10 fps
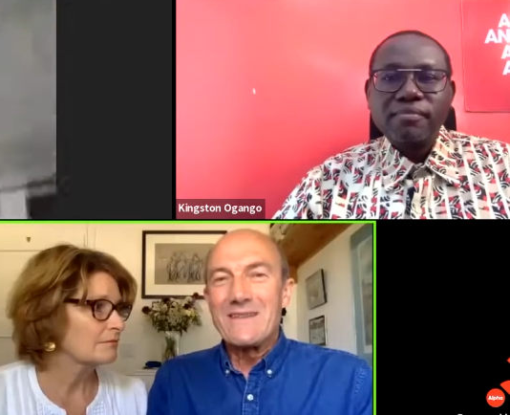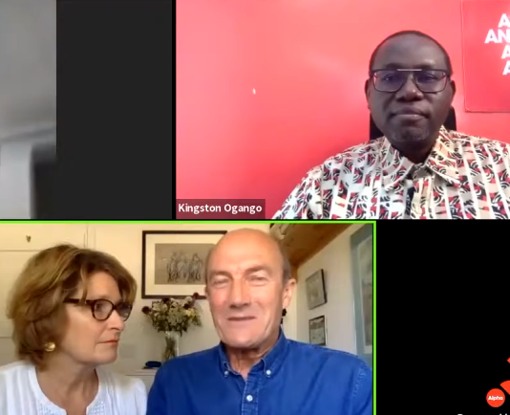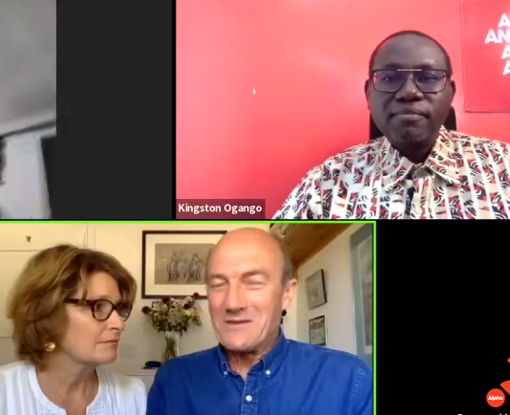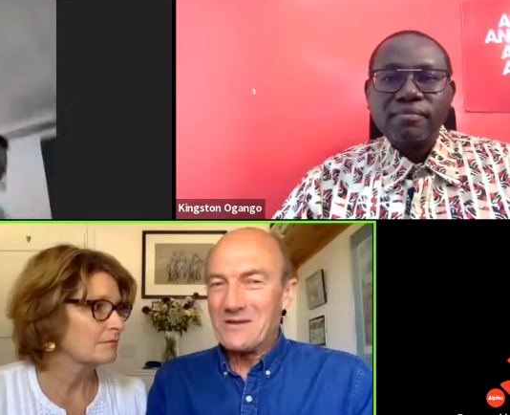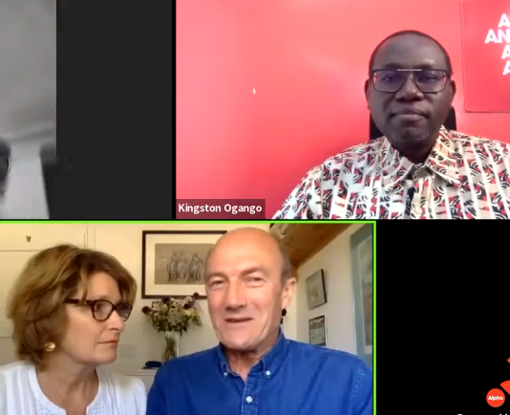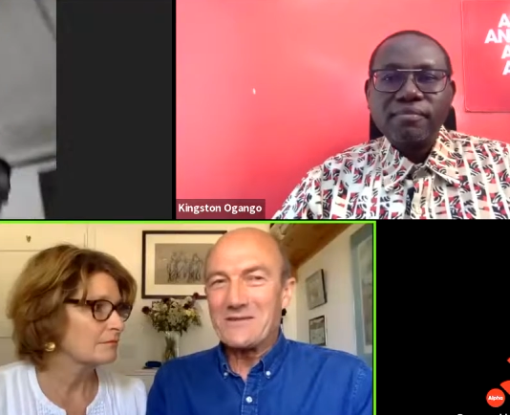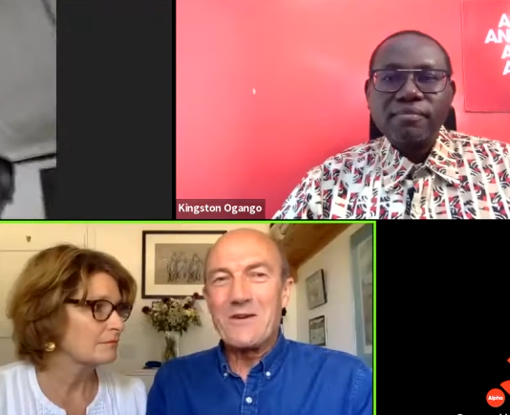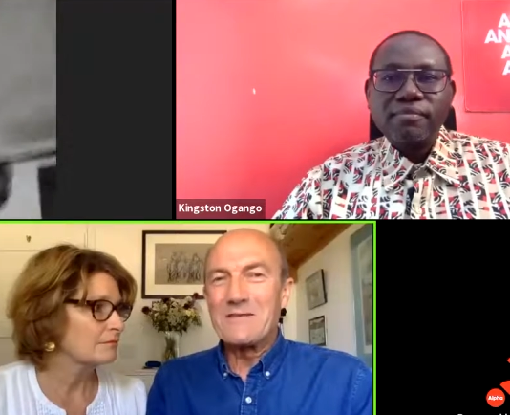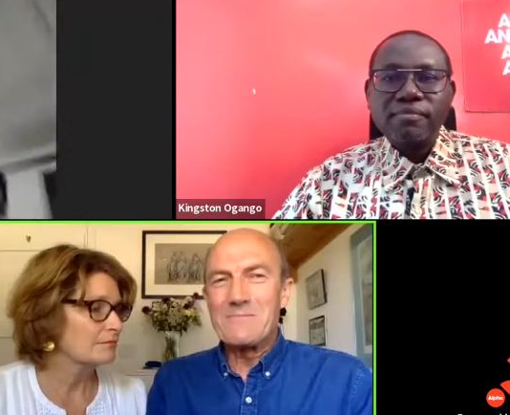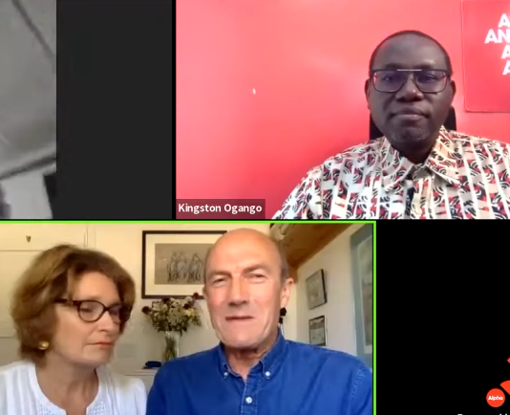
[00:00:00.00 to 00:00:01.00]
Speaker 1: the church,
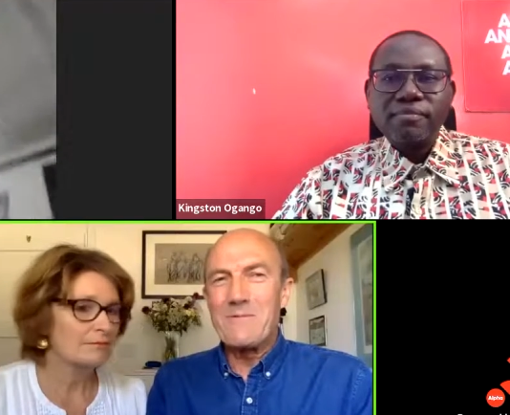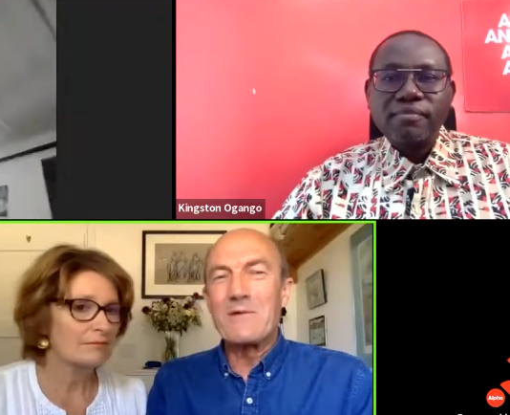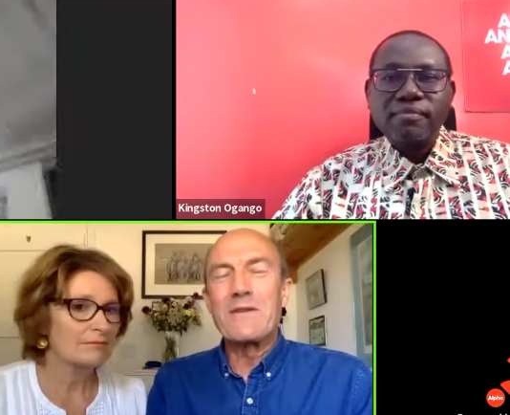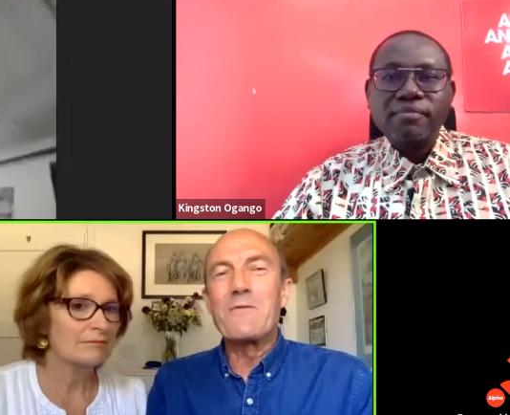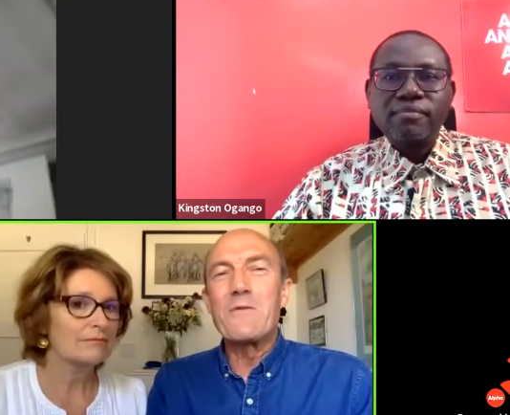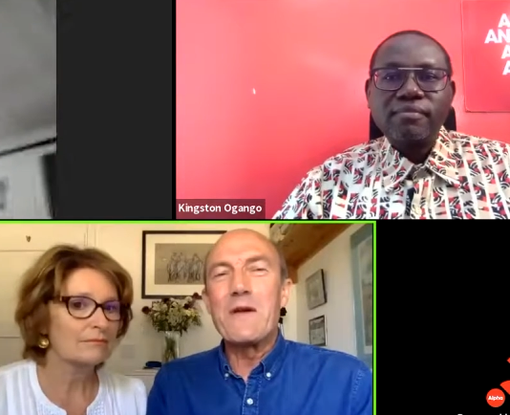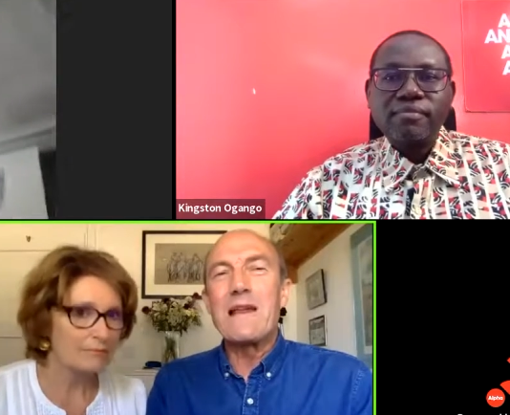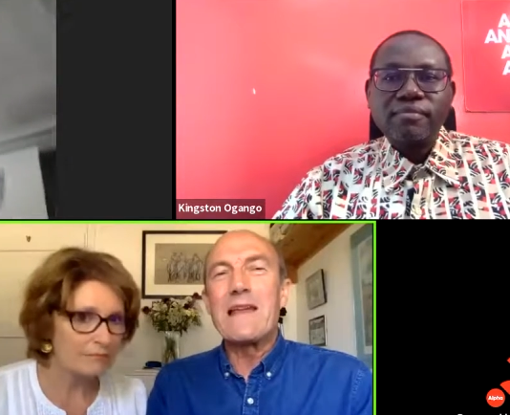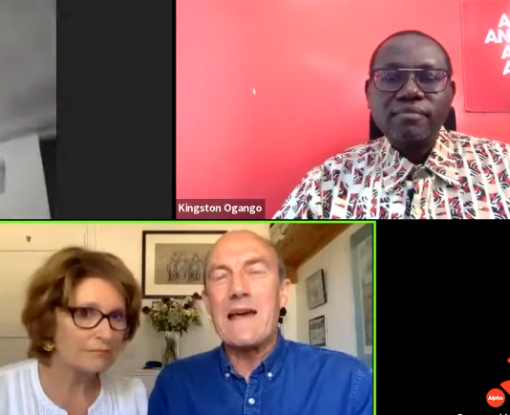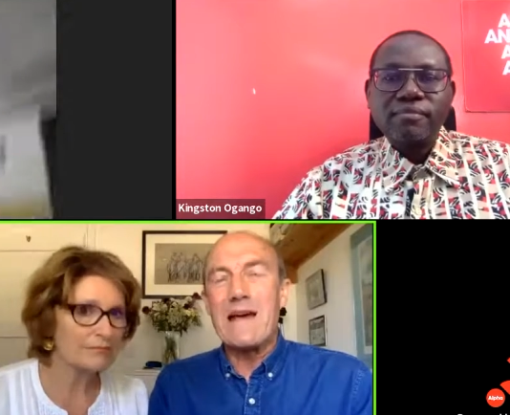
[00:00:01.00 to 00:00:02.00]
God's people, can
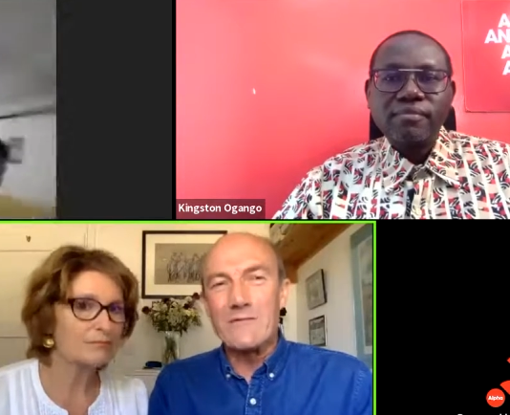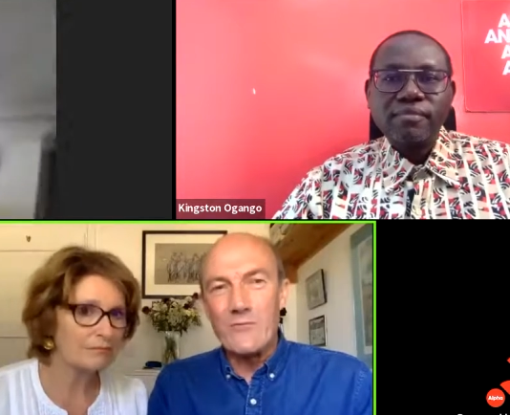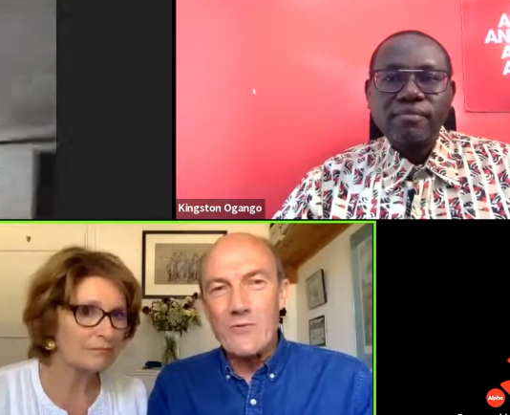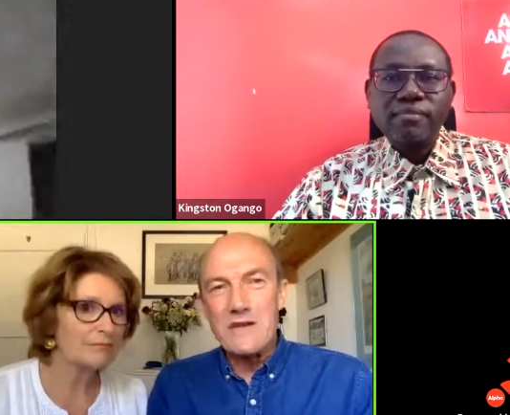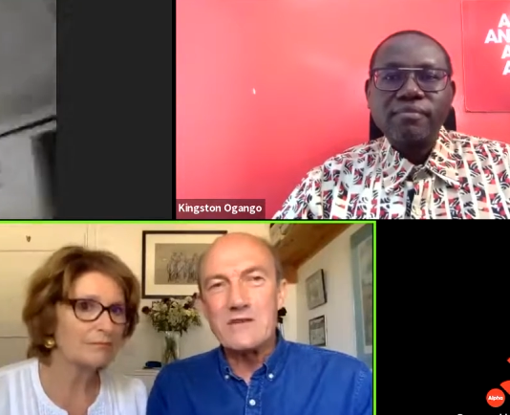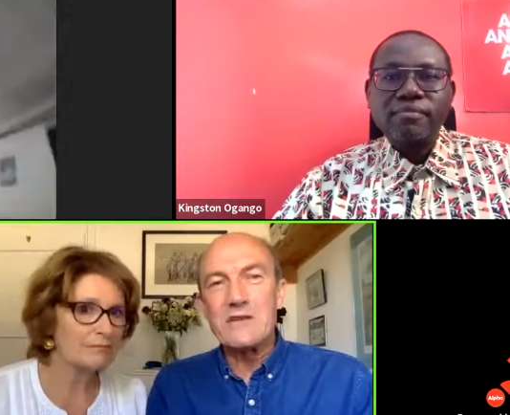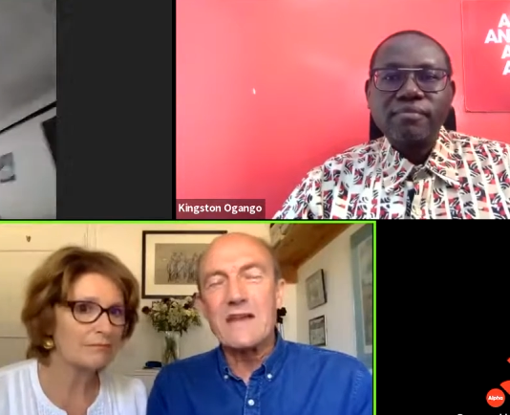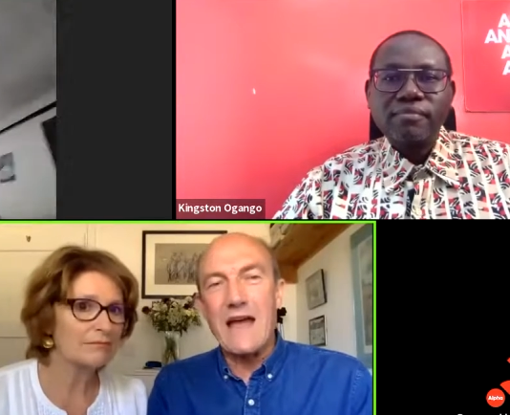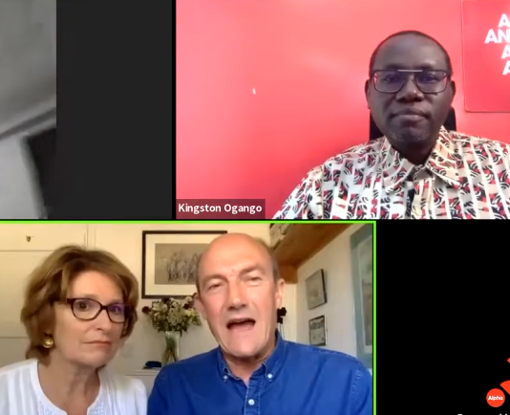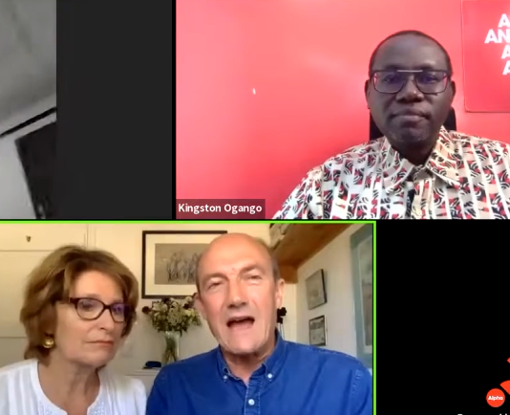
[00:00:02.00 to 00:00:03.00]
really help
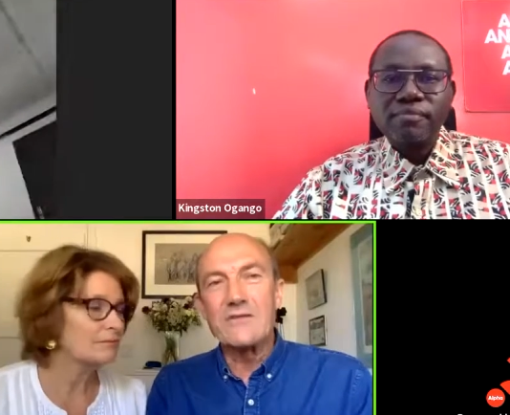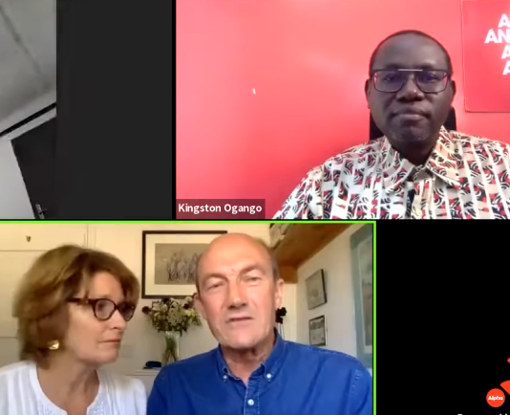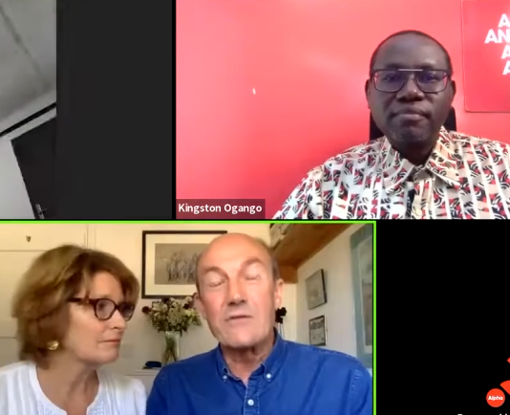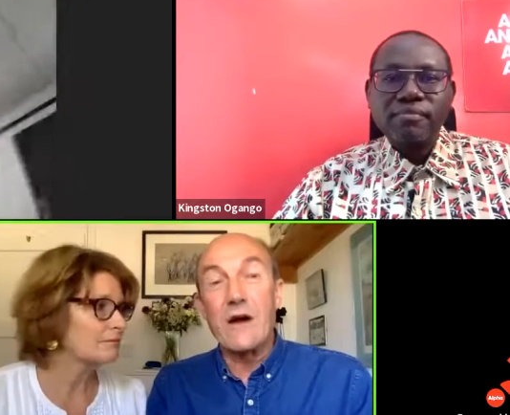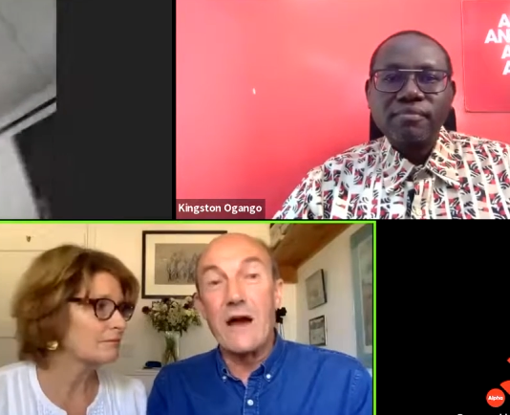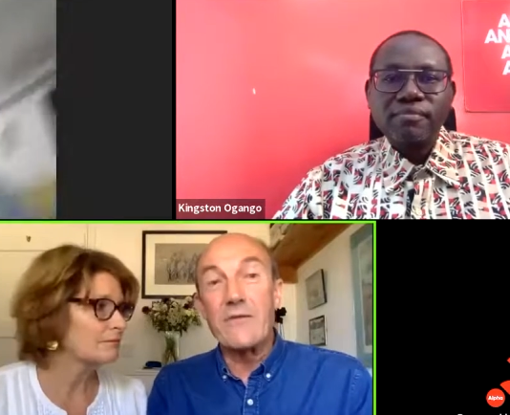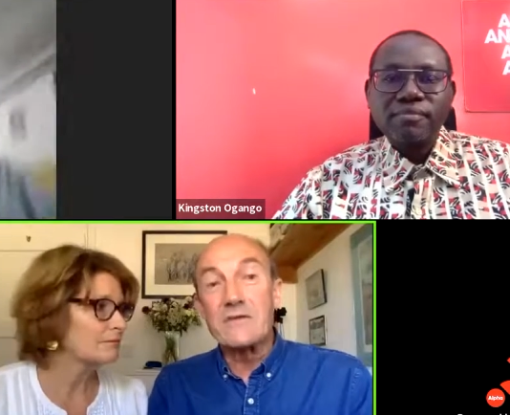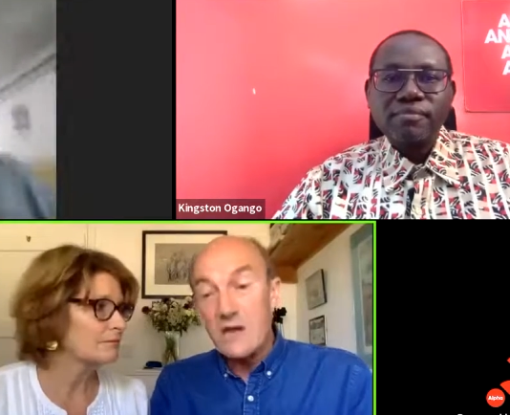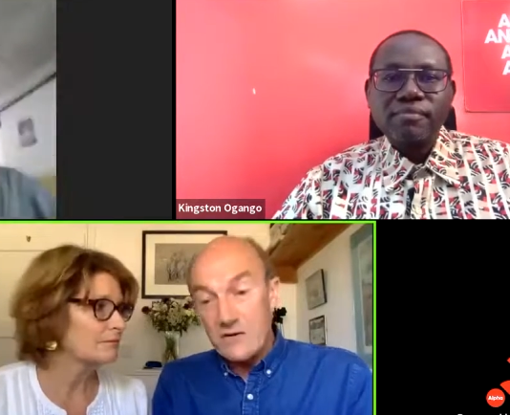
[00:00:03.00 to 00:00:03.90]
reaching out to others.